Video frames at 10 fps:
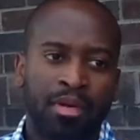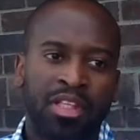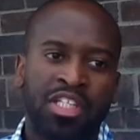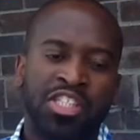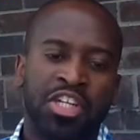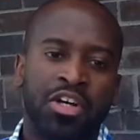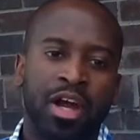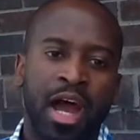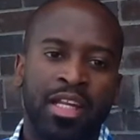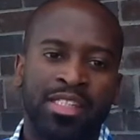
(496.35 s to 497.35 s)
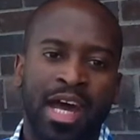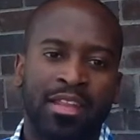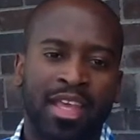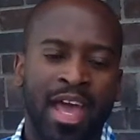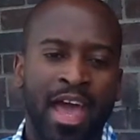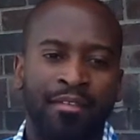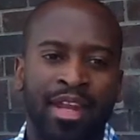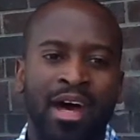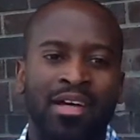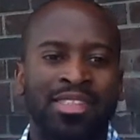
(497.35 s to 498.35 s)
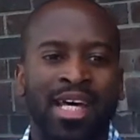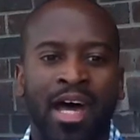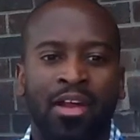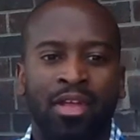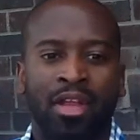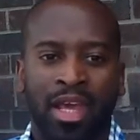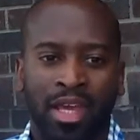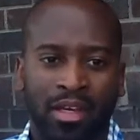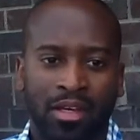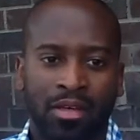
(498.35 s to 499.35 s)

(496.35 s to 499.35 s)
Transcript: But this year, I decided to have it outside on the lake.